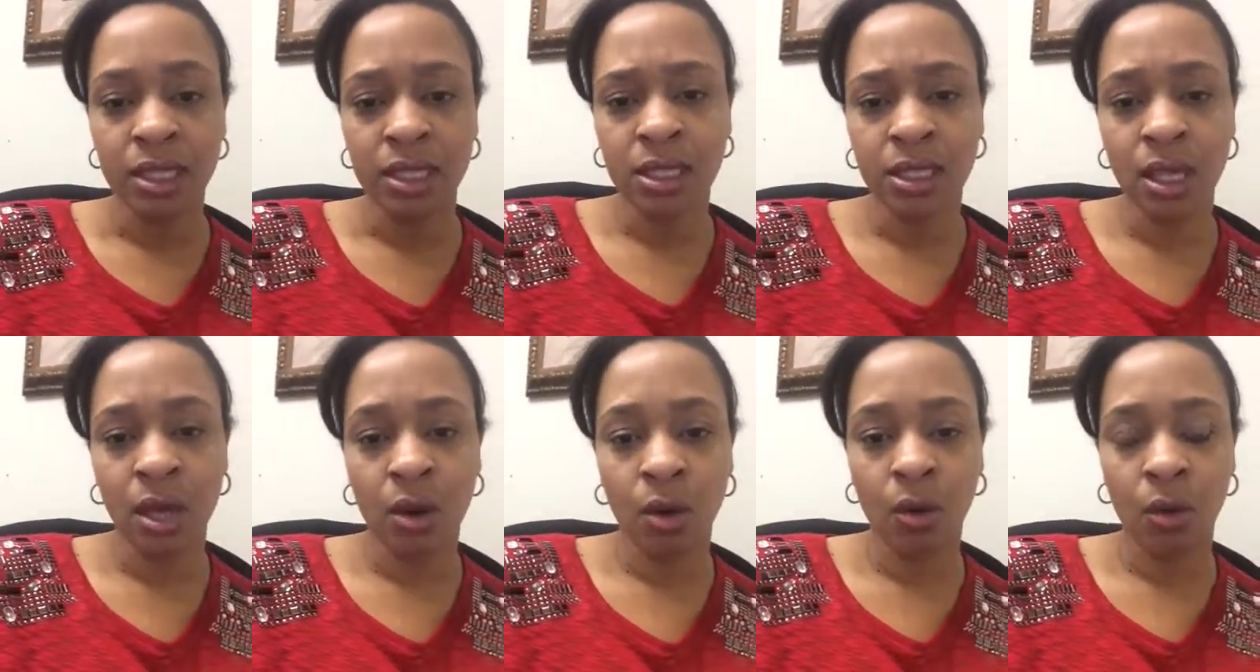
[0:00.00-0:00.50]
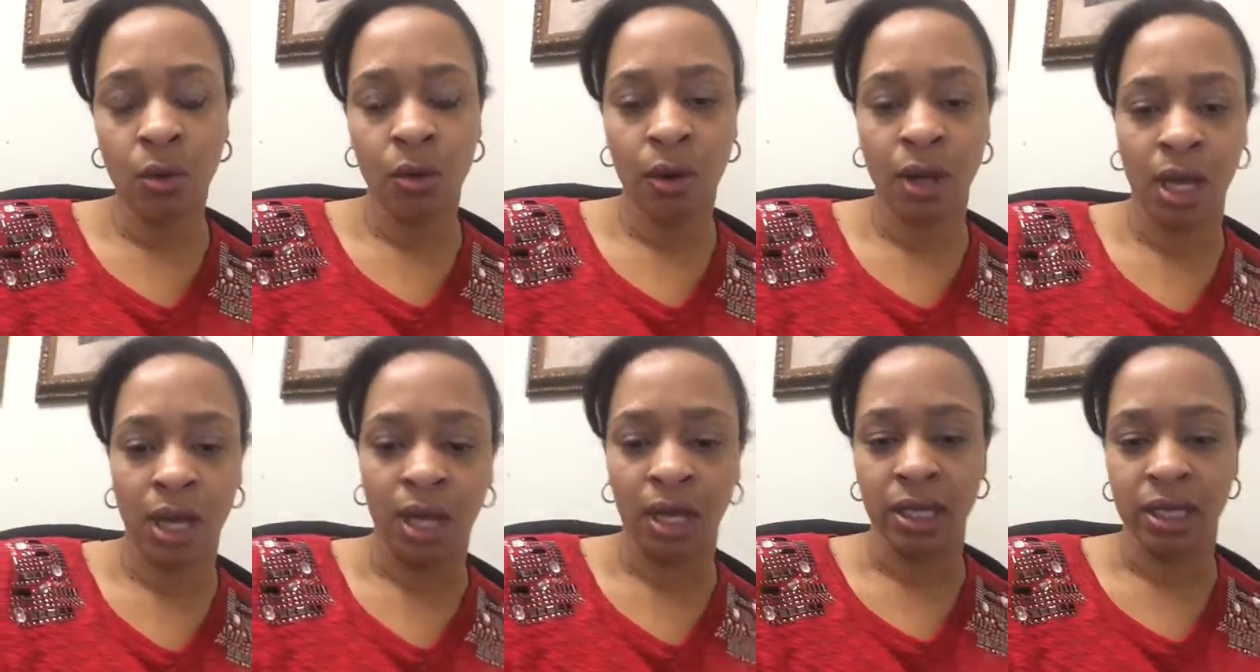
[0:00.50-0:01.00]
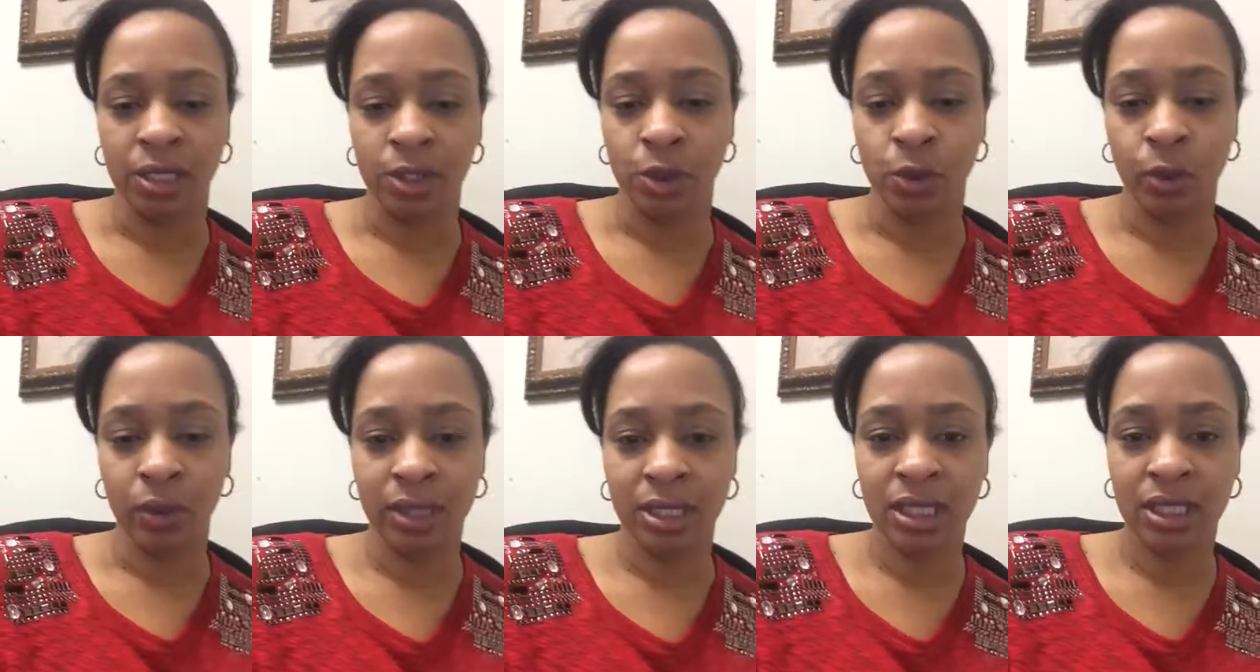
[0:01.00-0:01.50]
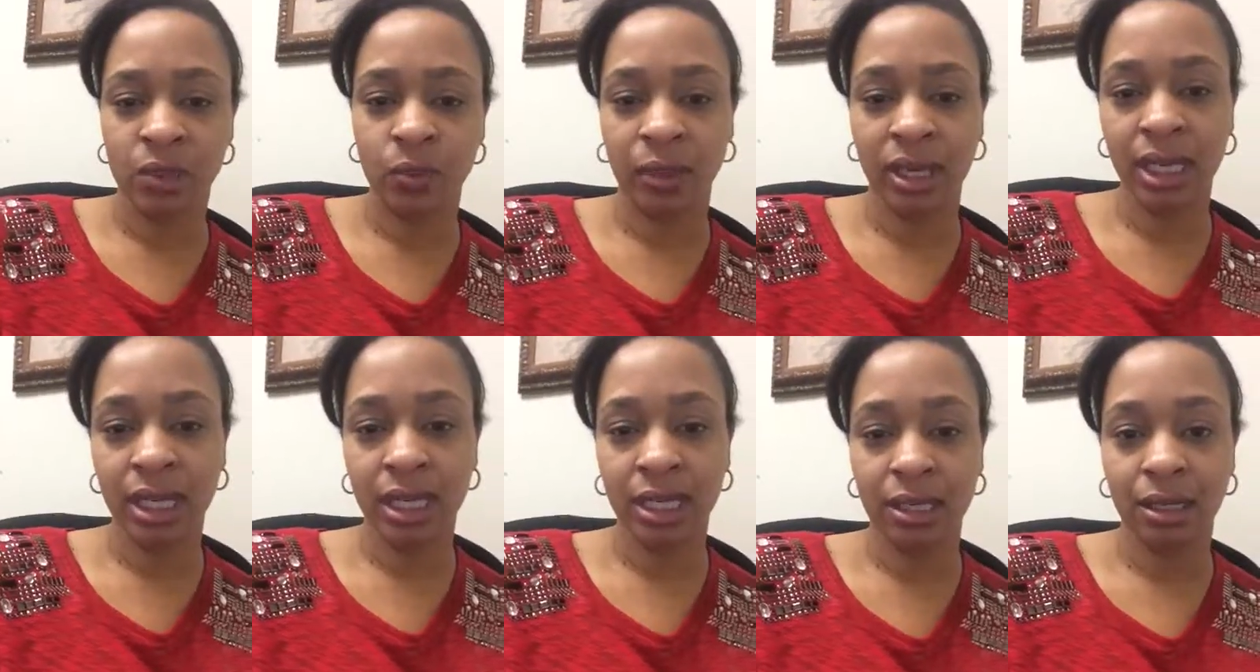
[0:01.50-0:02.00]
So enjoy this
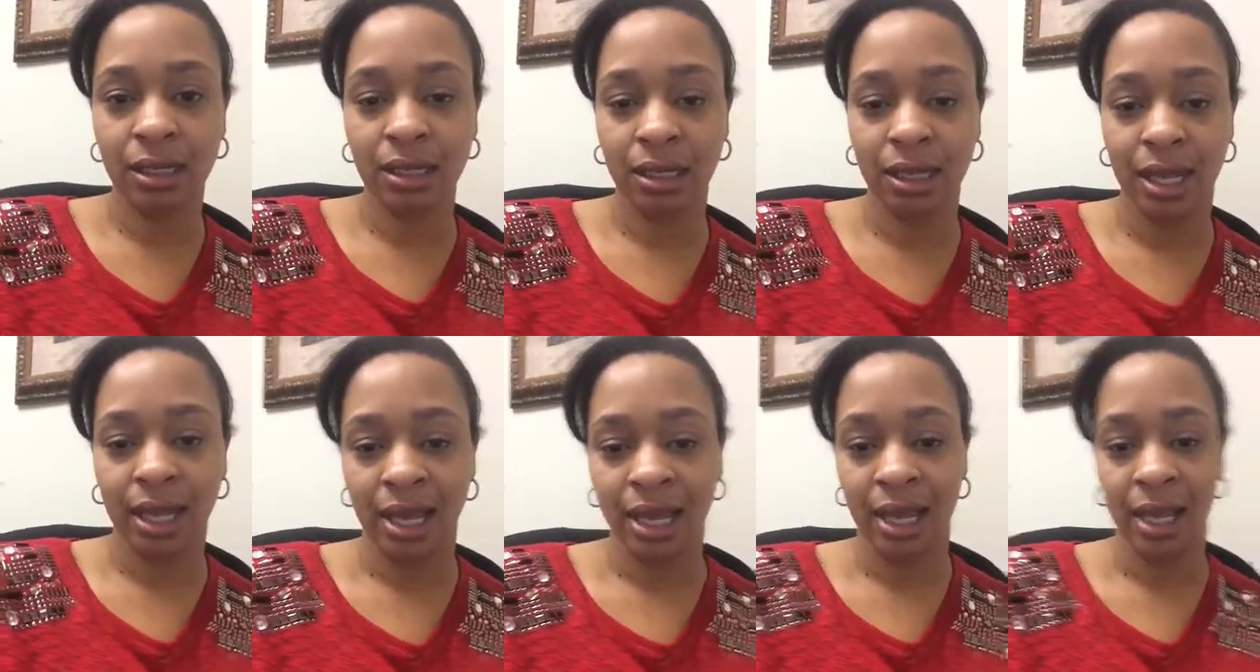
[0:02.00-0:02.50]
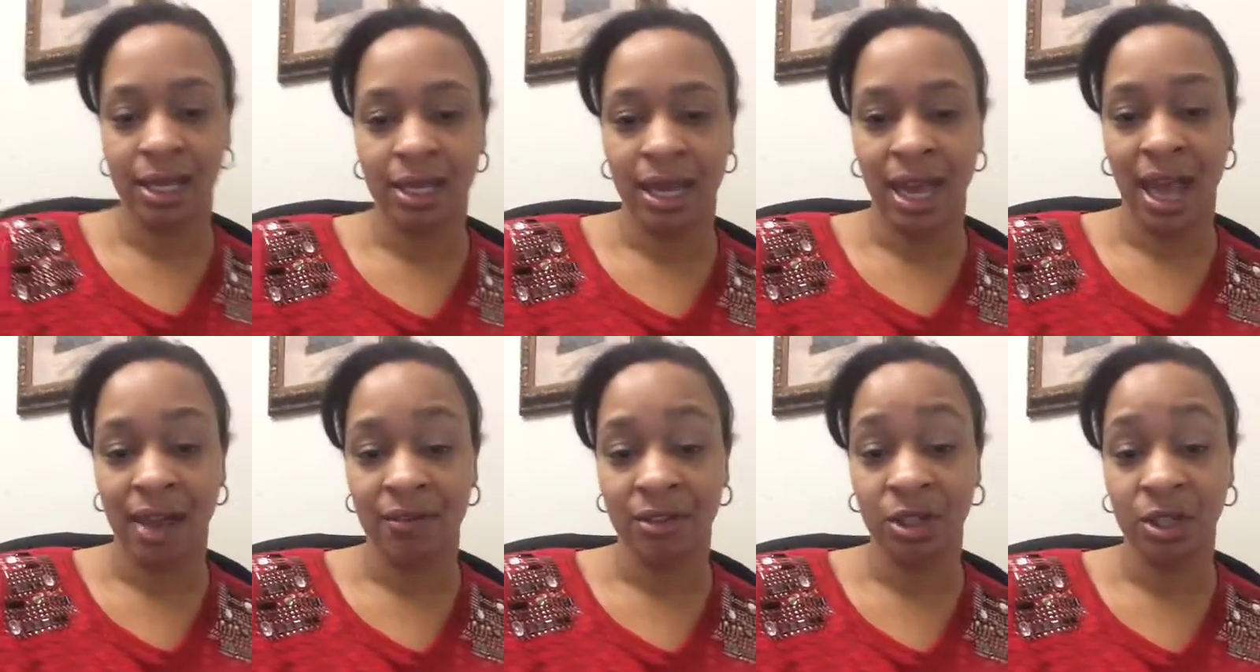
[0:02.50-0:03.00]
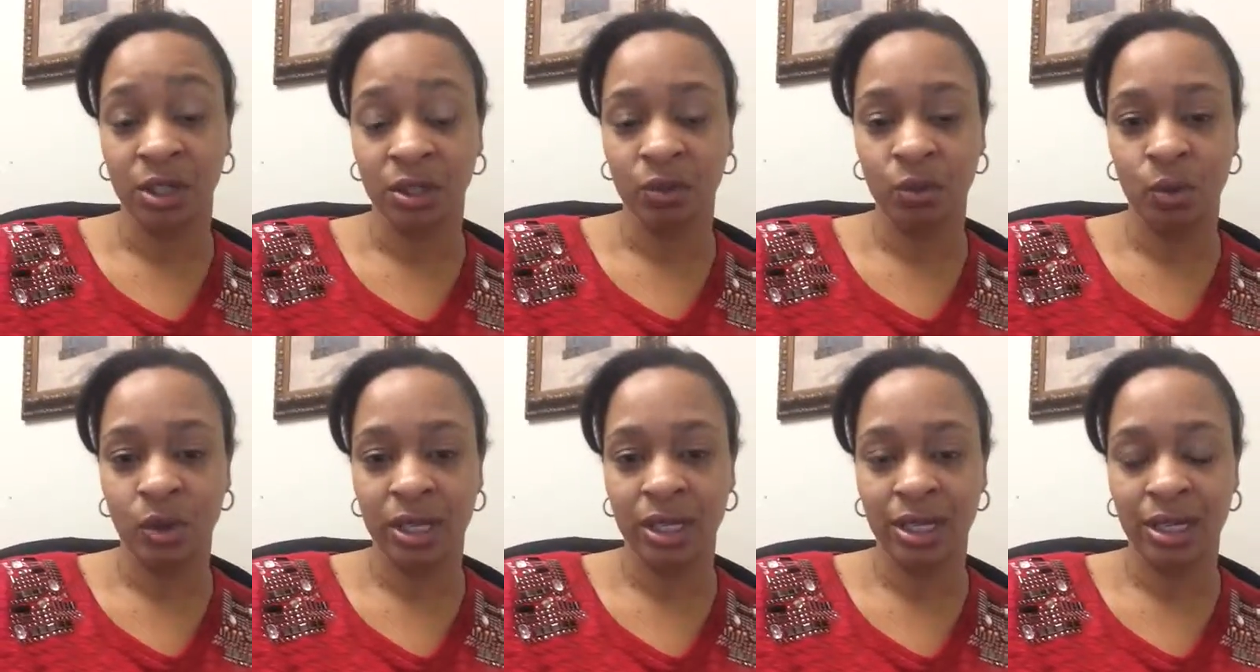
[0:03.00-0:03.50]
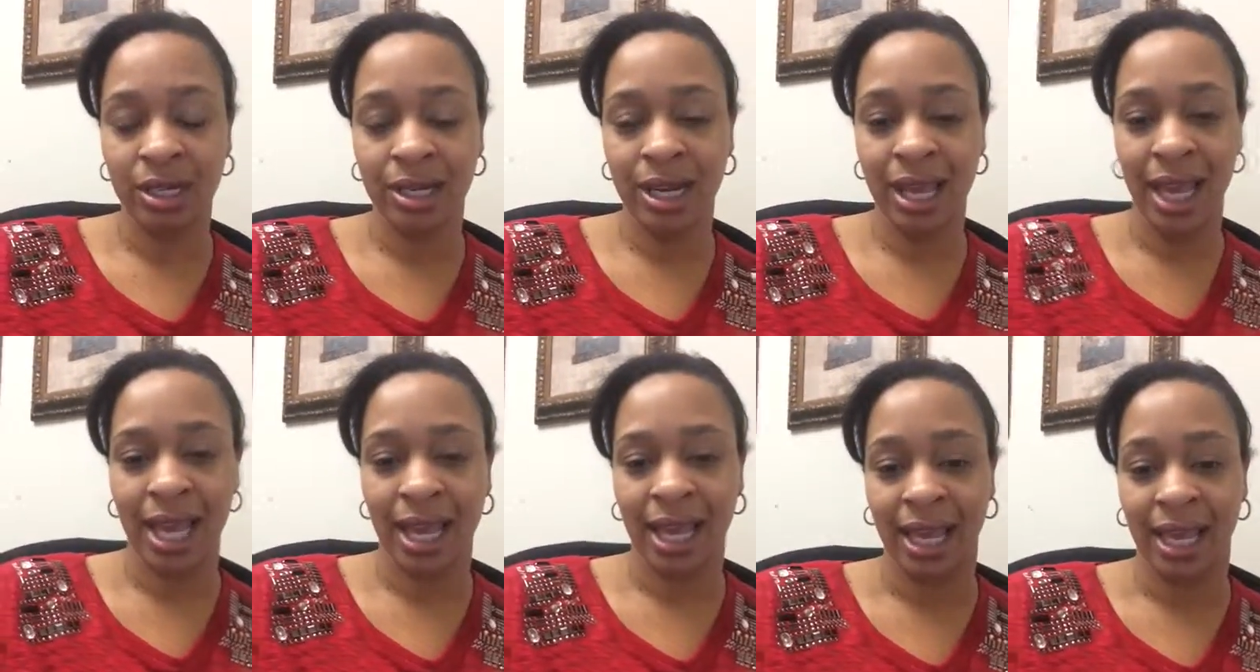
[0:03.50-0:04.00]
week and have a good one,
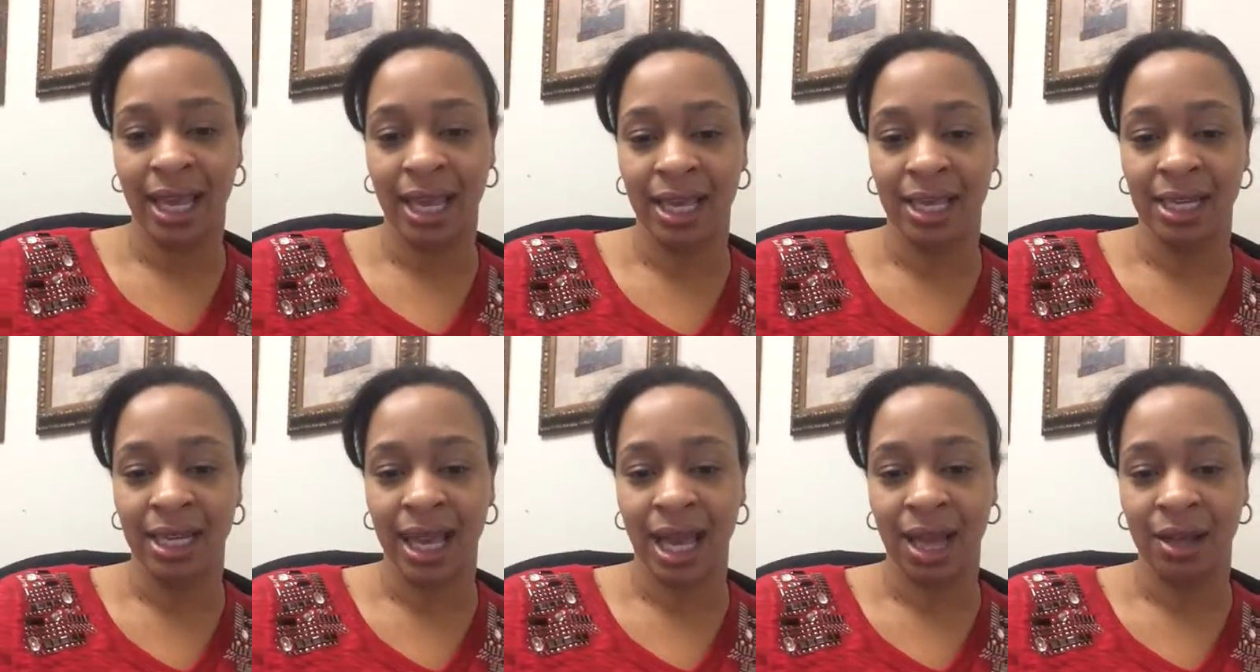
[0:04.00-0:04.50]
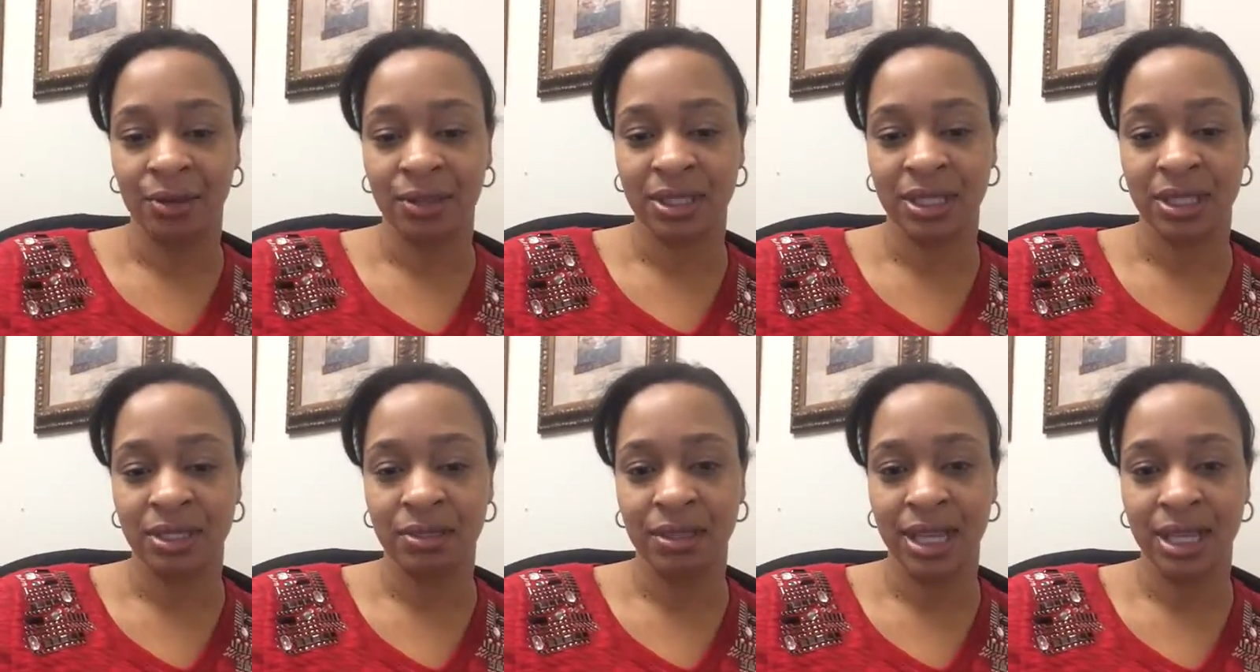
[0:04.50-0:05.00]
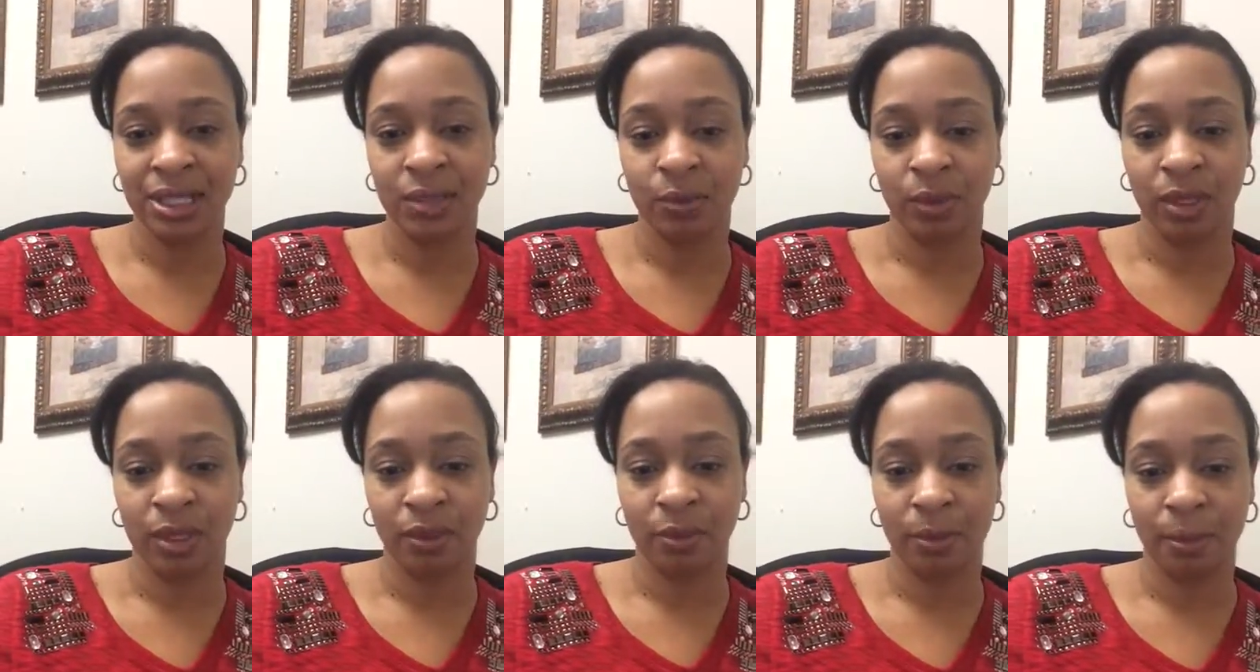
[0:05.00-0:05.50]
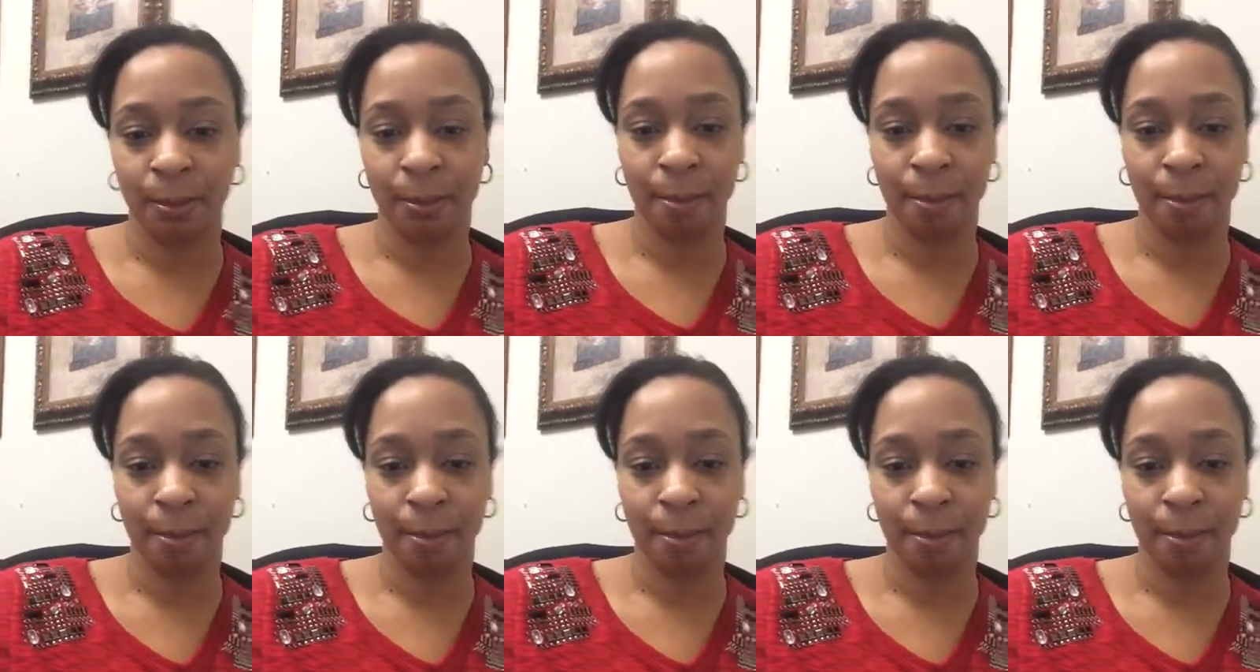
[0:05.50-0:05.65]
and I'll see you next week.